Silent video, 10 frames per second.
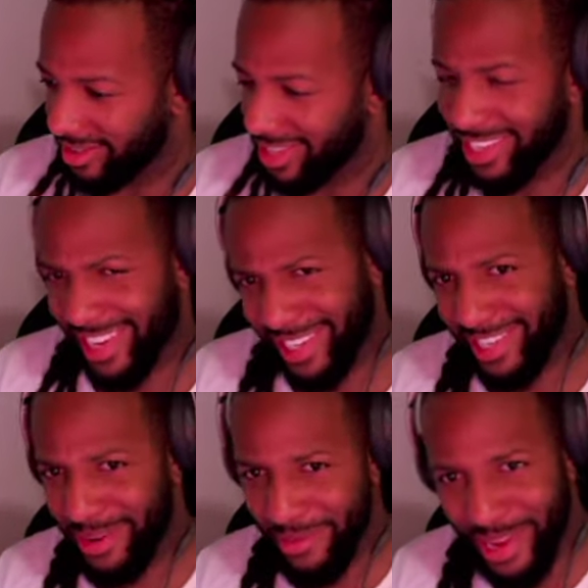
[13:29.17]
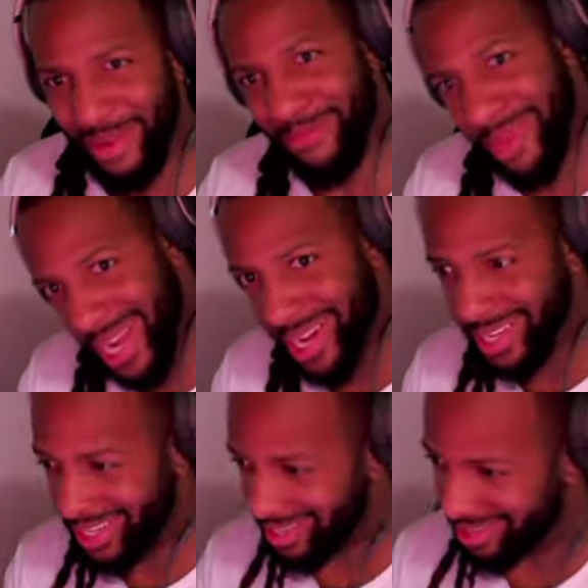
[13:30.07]
She's like, she mean
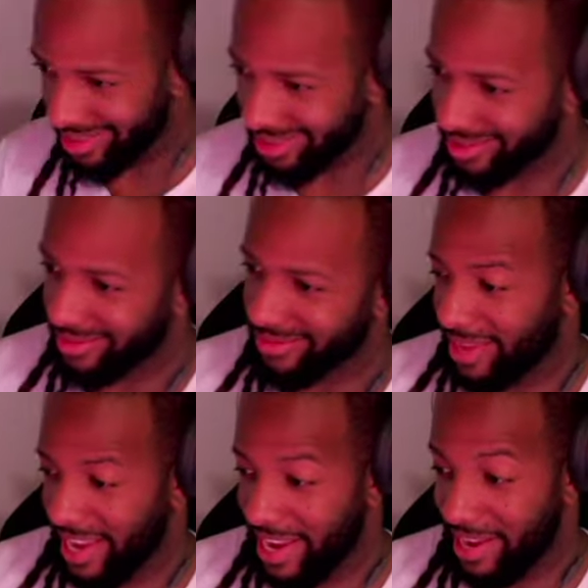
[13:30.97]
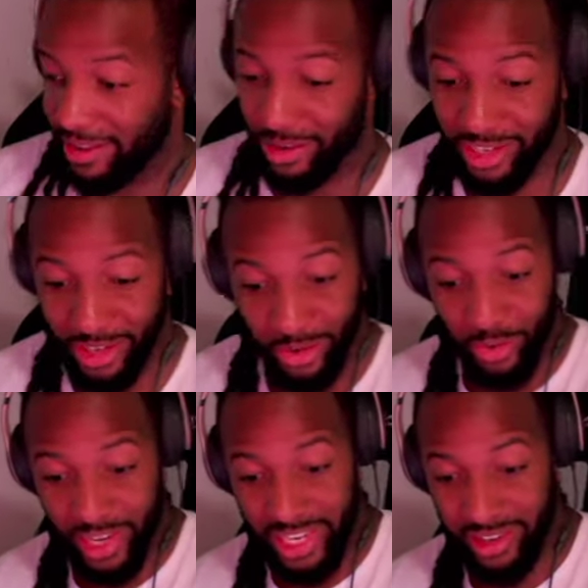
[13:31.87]
business. Man, Toshiro
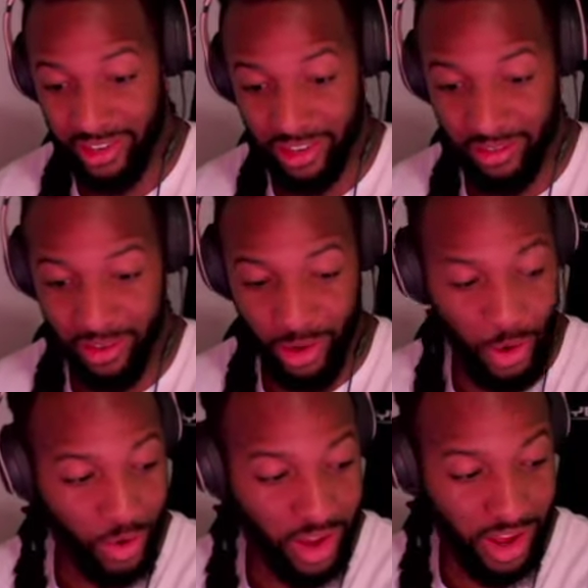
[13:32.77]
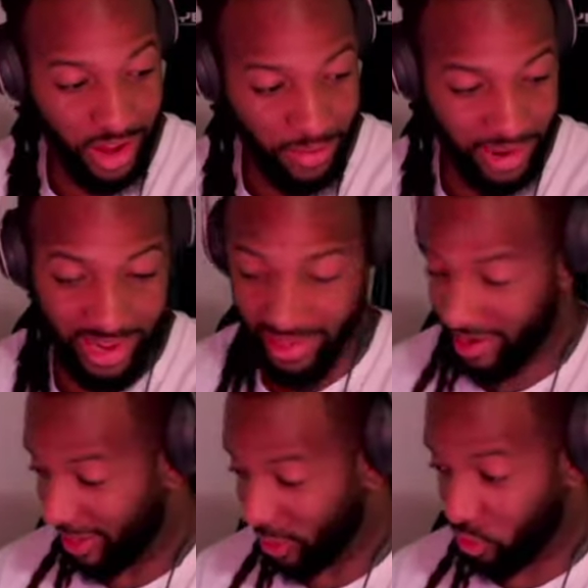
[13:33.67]
really done glowed up like that.
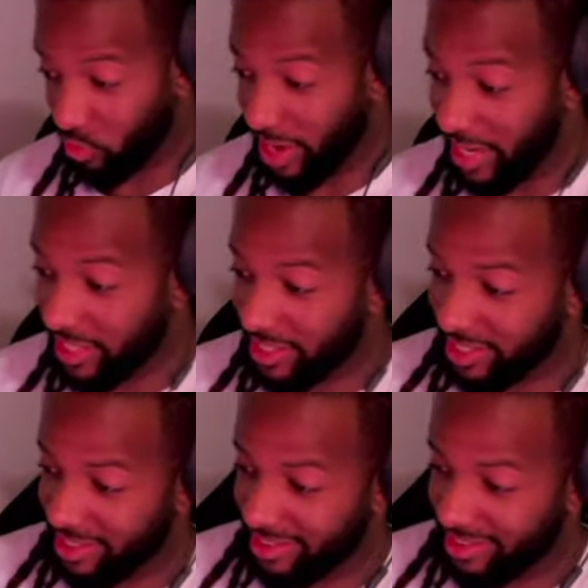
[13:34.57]
That's crazy.